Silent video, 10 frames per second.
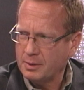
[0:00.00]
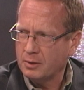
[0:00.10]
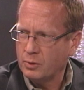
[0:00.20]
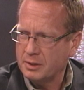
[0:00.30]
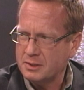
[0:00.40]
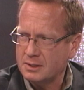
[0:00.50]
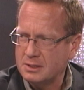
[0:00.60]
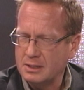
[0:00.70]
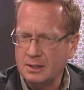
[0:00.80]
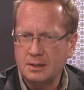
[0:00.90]
I going to
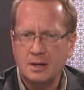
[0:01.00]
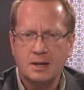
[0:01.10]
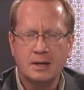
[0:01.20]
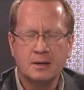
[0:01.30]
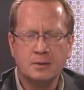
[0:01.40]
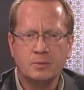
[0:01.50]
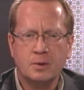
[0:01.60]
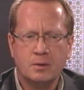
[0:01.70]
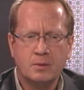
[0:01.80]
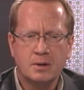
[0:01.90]
succeed? And
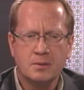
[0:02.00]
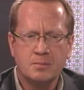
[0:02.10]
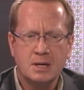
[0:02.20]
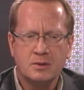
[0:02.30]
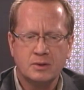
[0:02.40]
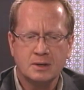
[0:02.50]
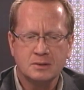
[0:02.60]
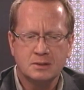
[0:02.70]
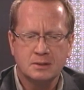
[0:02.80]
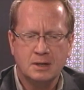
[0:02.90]
one of the main
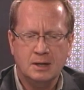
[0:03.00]
things